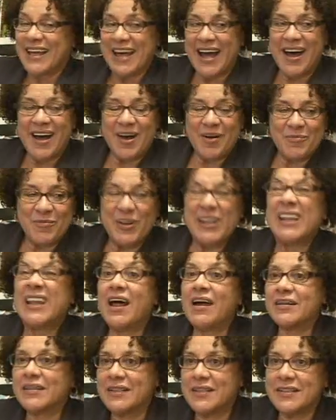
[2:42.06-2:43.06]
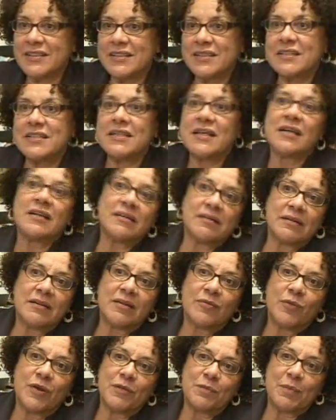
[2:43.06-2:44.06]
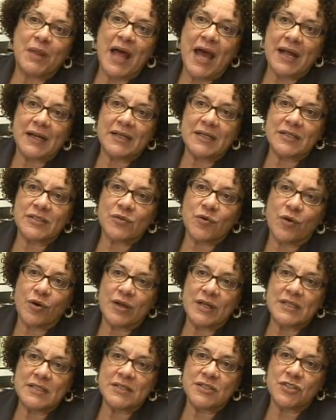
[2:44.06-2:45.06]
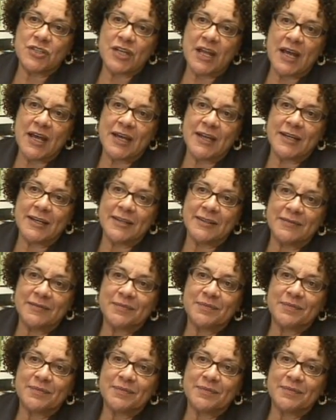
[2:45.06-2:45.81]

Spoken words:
reluctance to deal with Blackness or indigeneity.